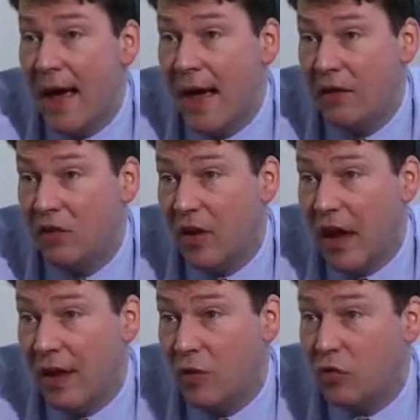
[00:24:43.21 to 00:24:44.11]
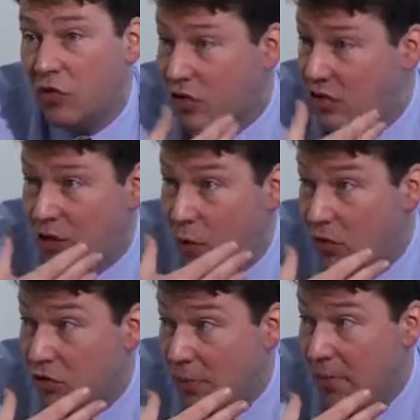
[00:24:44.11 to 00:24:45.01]
and also to deal
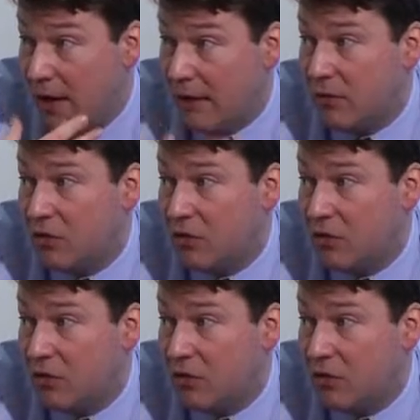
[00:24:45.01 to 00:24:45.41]
with the dribbling.